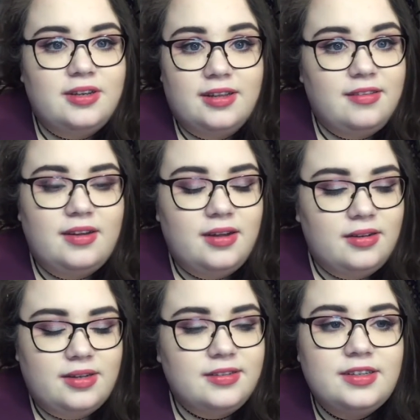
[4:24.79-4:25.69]
That's not
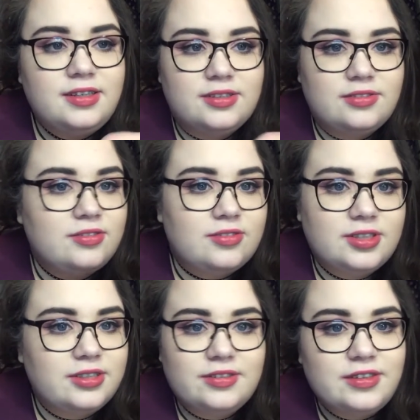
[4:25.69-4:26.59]
an under
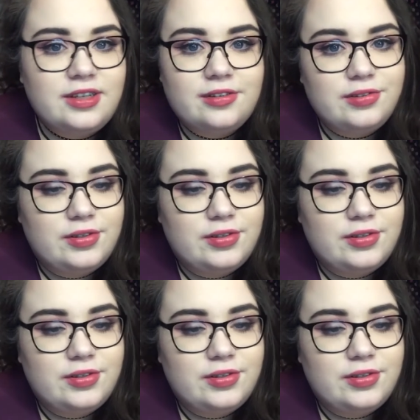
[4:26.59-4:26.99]
eye concealer.